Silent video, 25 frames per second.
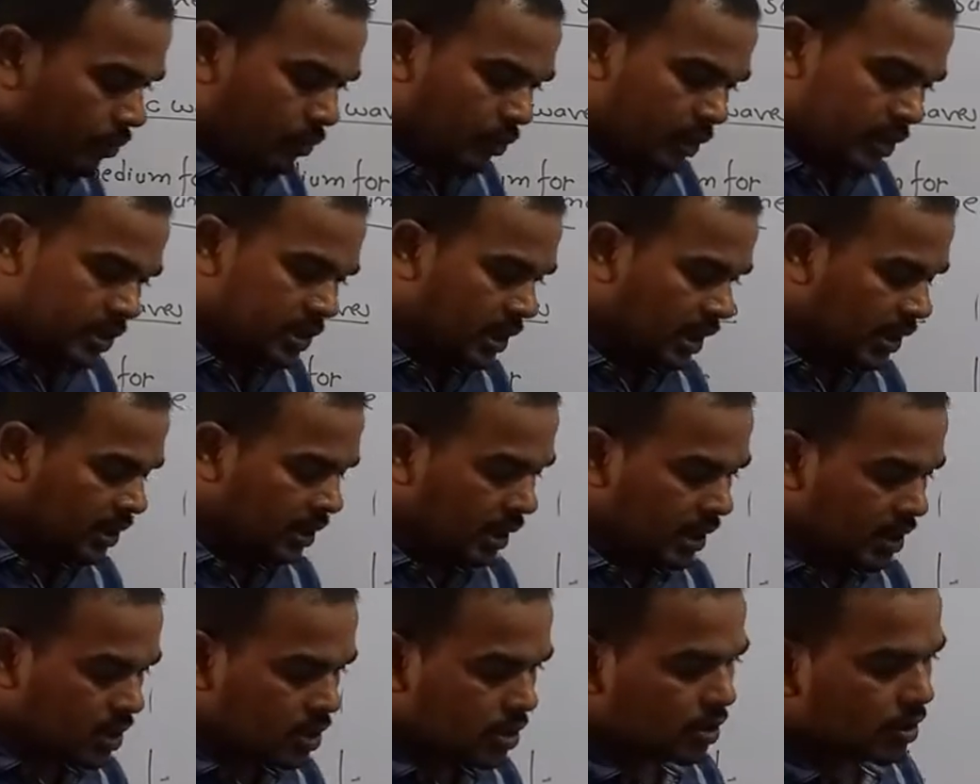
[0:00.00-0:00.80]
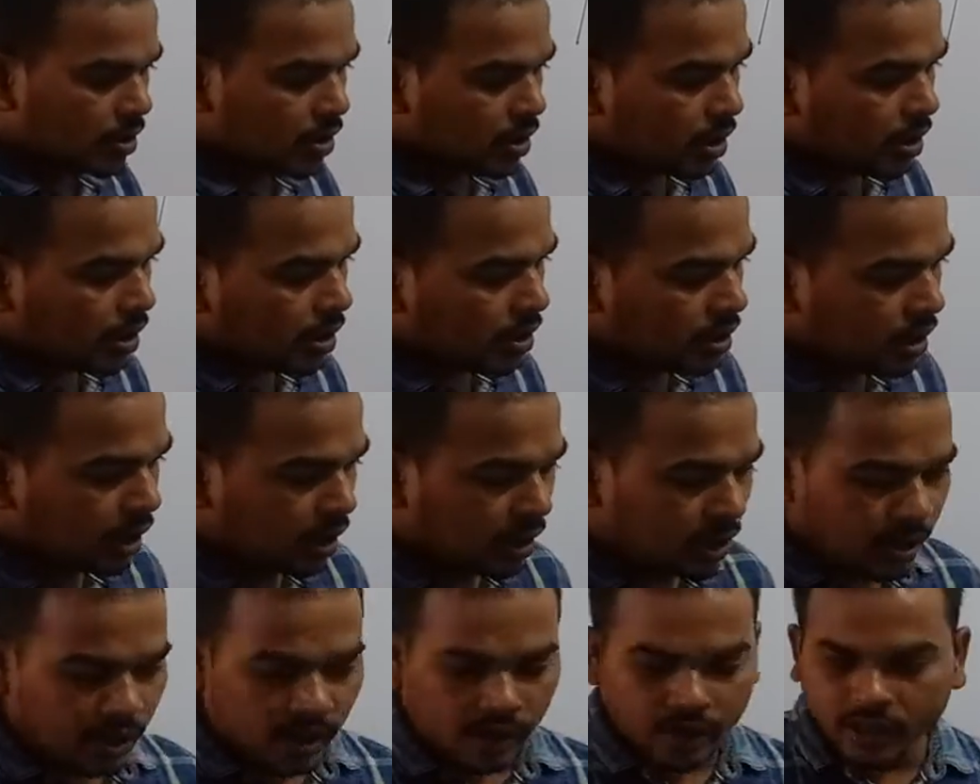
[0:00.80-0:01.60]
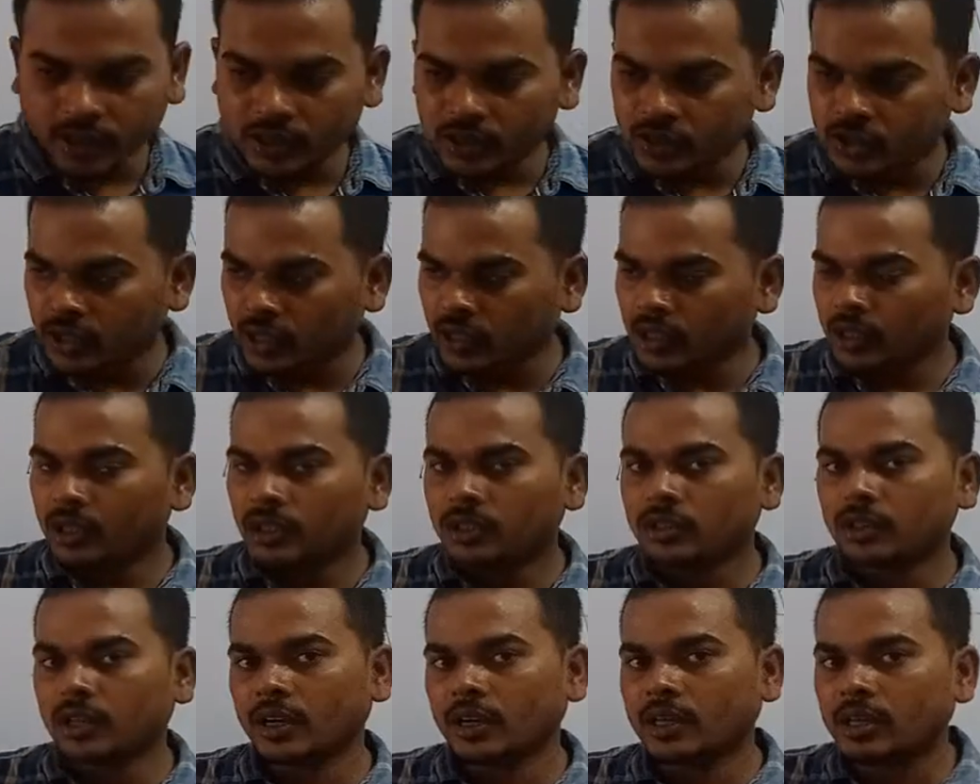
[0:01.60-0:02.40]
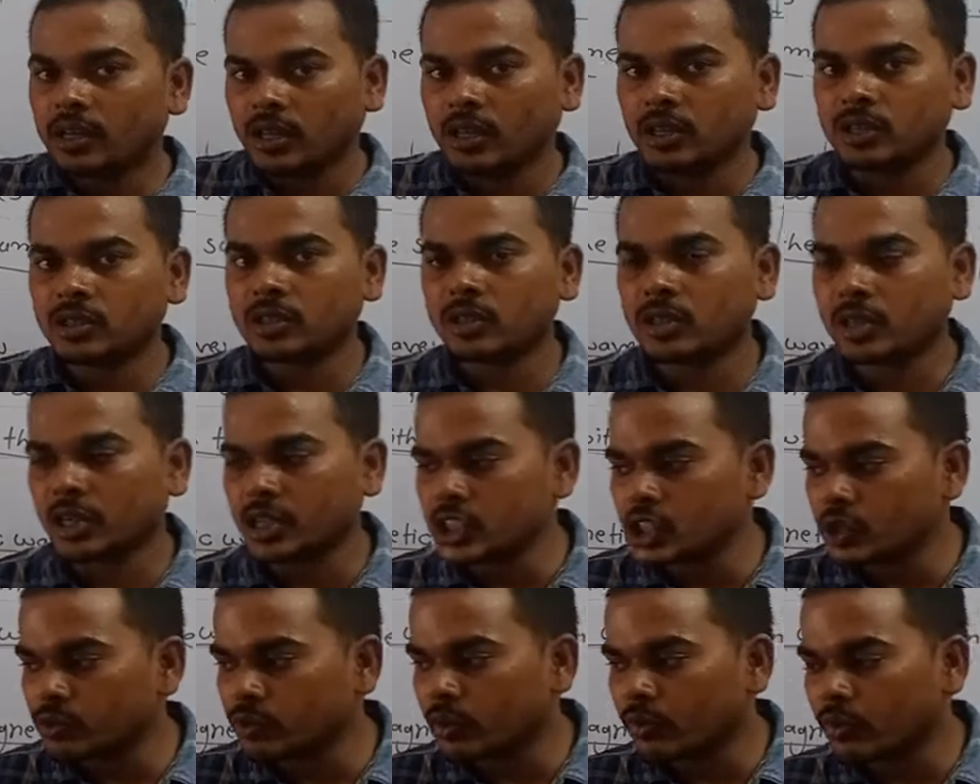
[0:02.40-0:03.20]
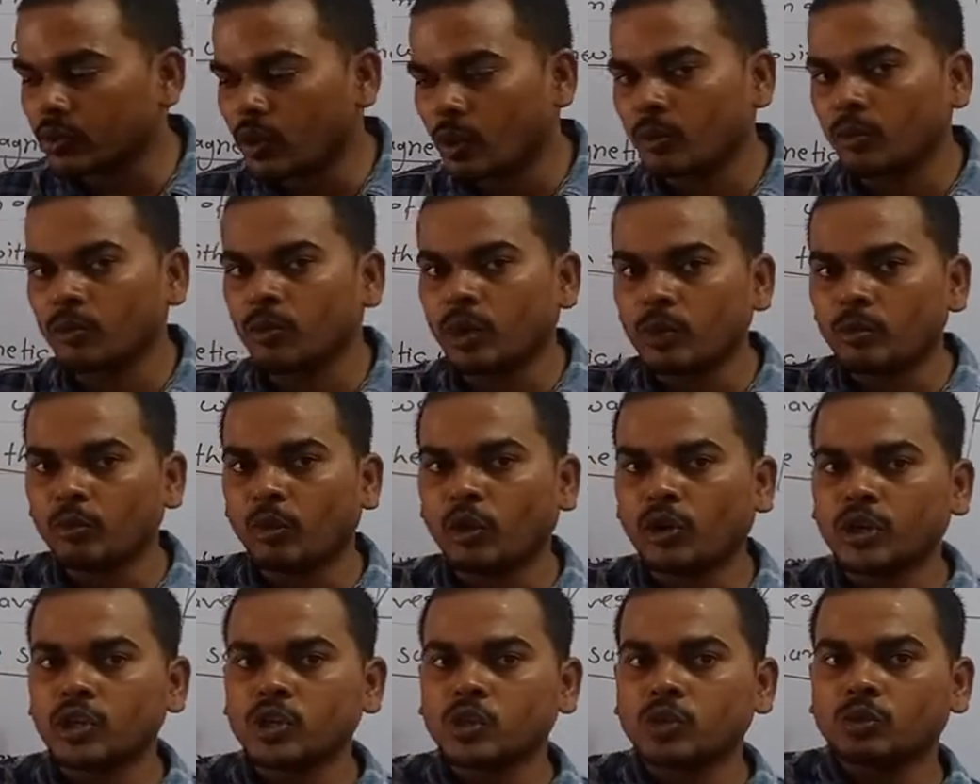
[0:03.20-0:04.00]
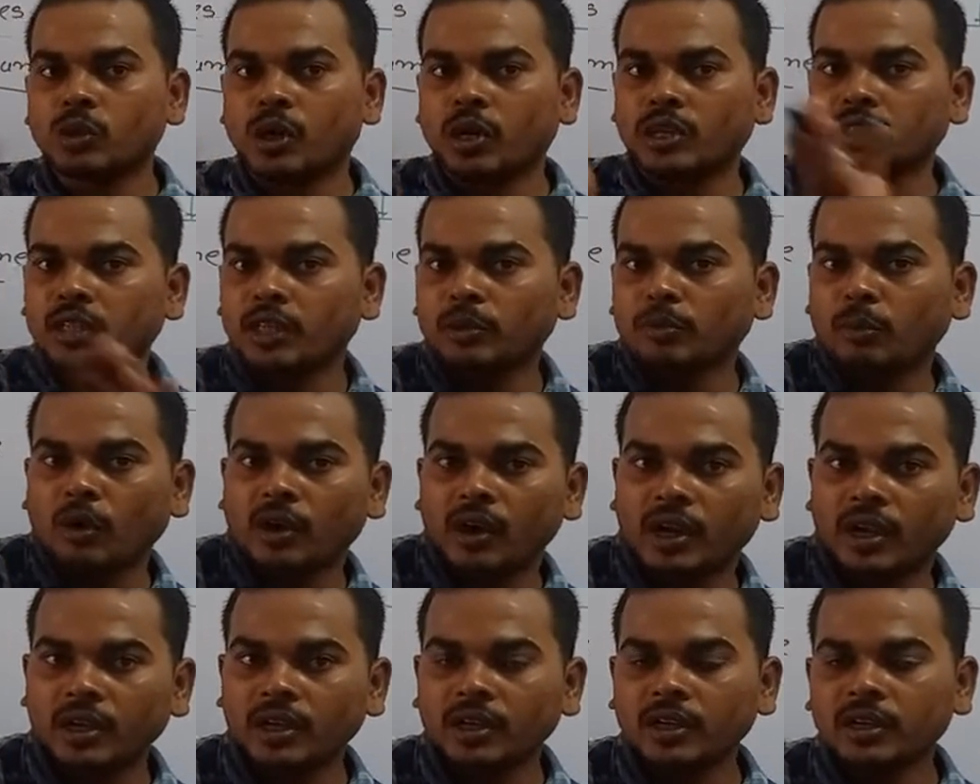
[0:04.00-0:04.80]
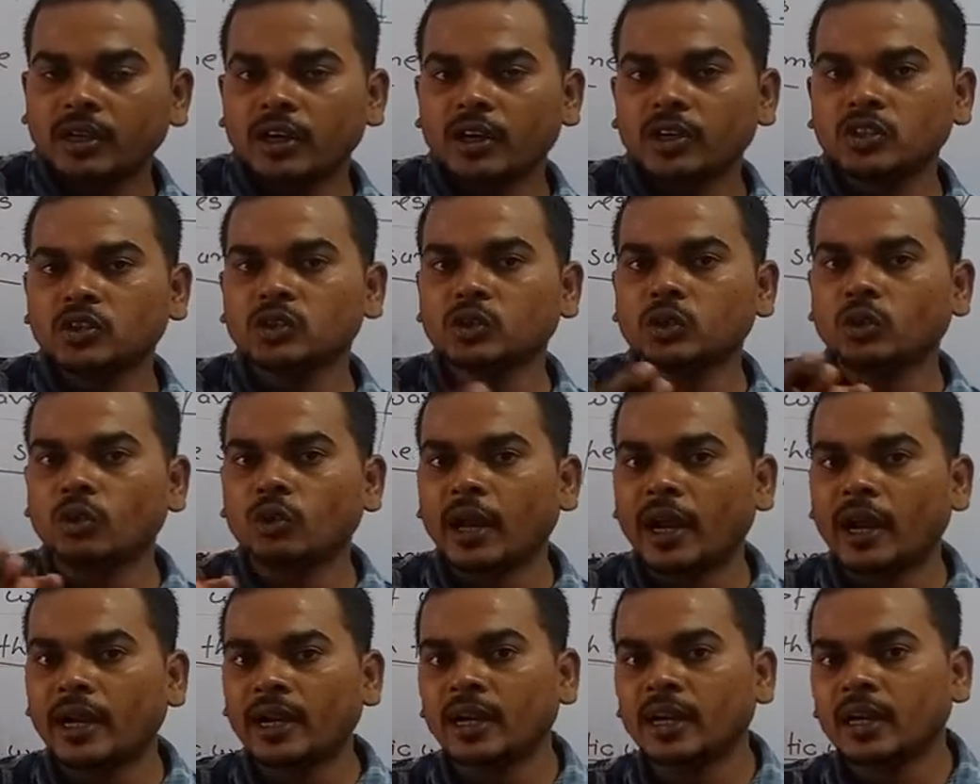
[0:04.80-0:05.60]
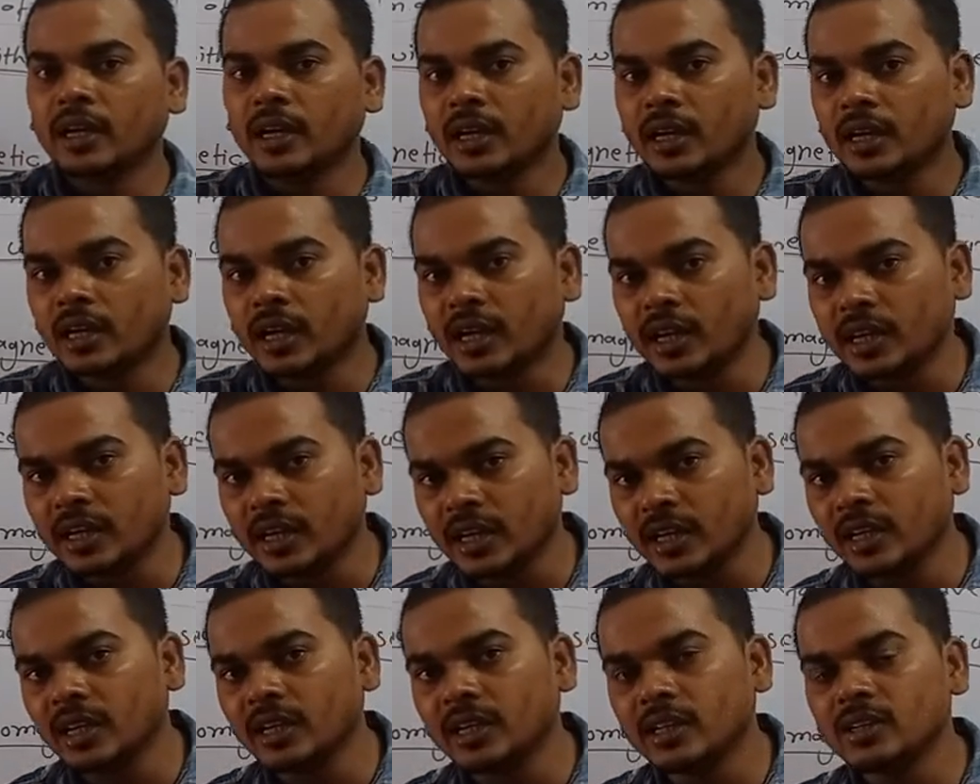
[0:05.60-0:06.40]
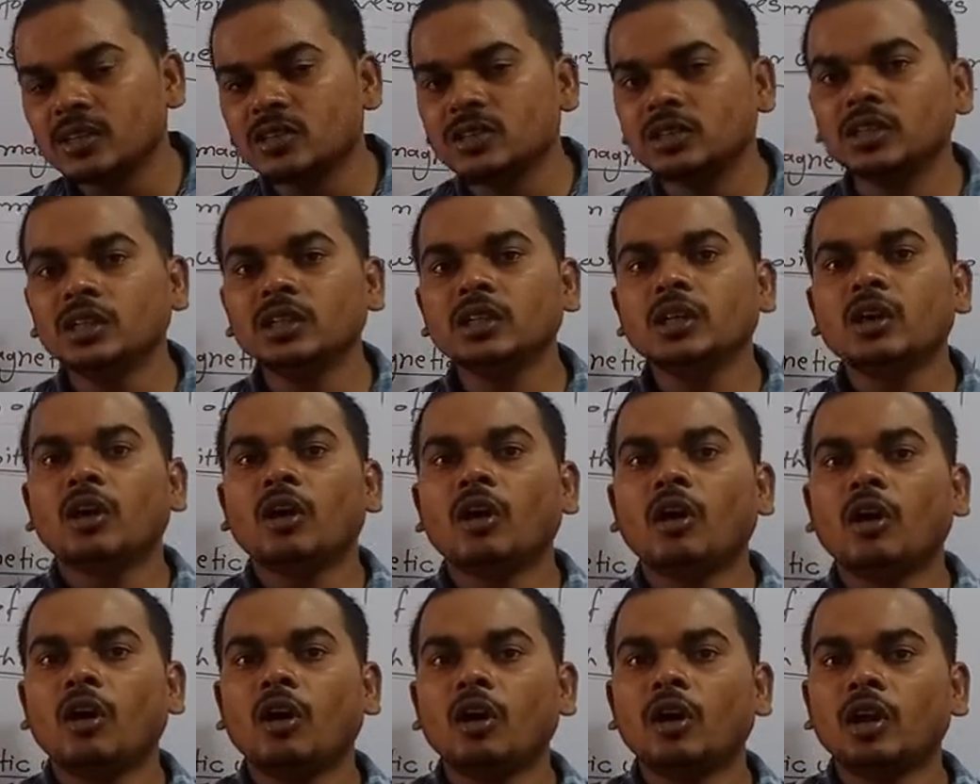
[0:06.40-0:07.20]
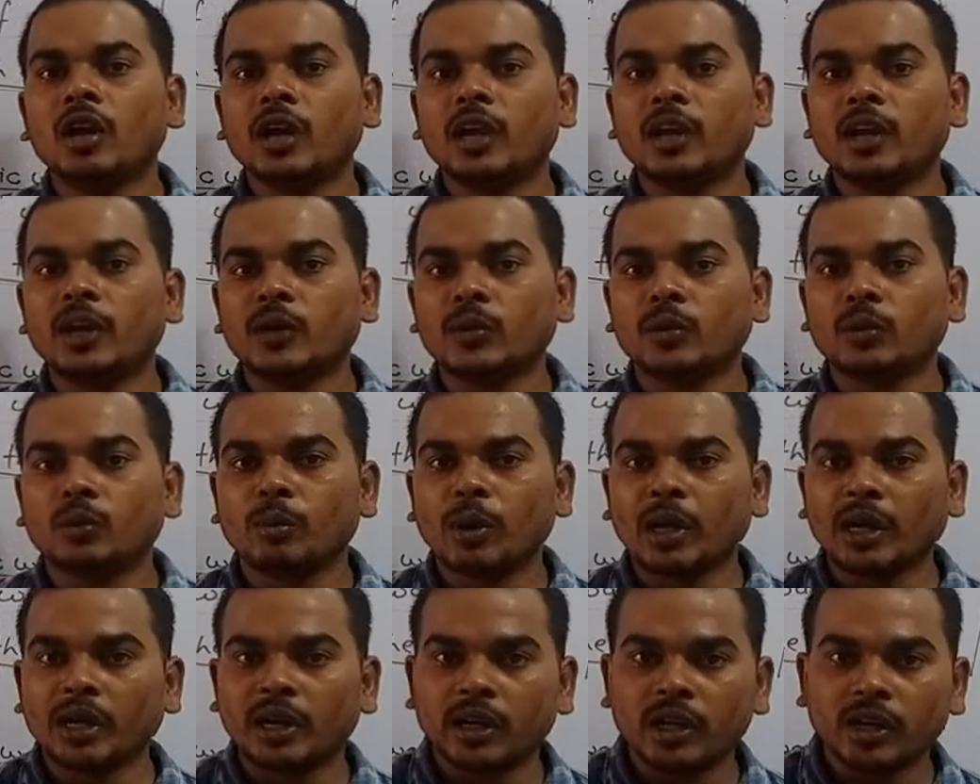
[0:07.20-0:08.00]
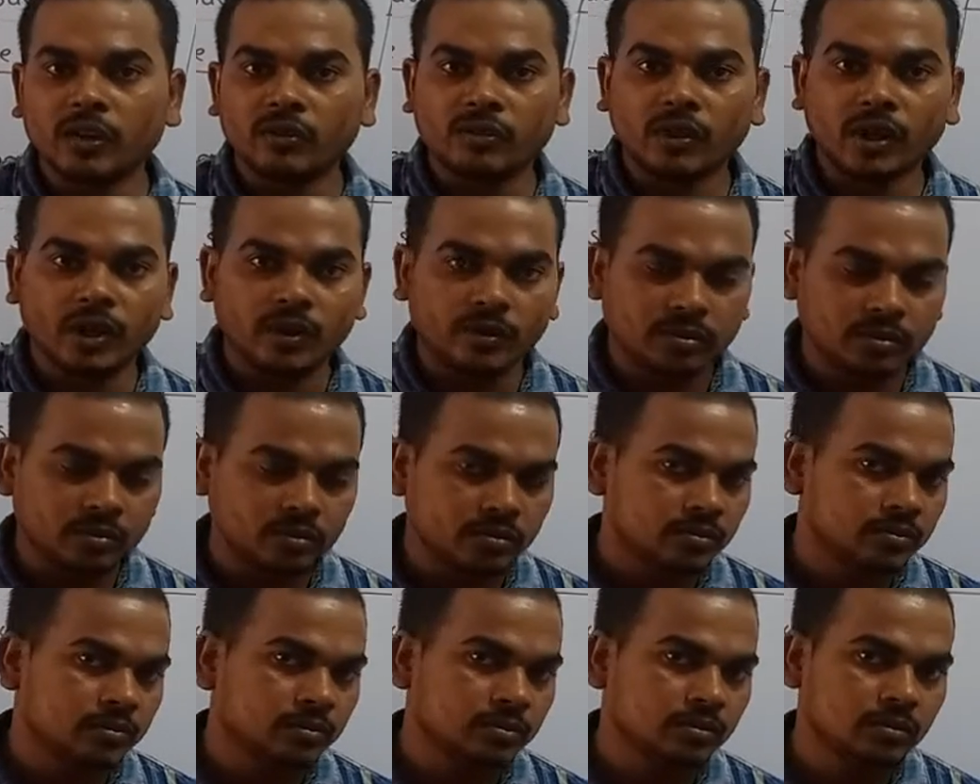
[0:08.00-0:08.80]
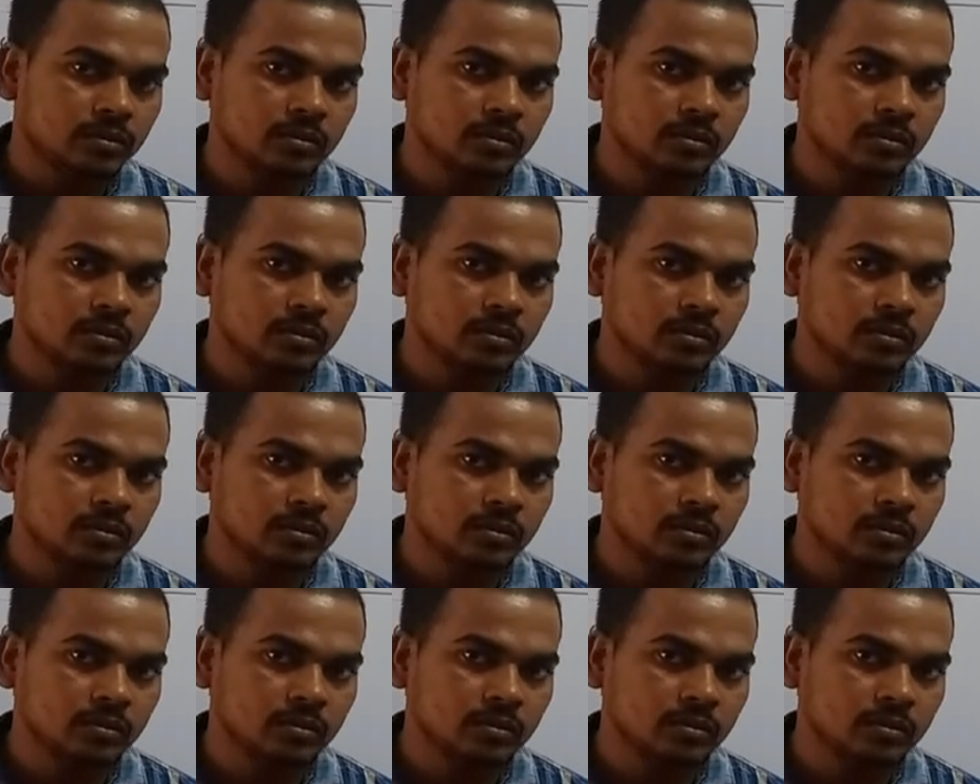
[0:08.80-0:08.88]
we say that the heat transfer from one body to other body is known as radiant energy or electromagnetic wave.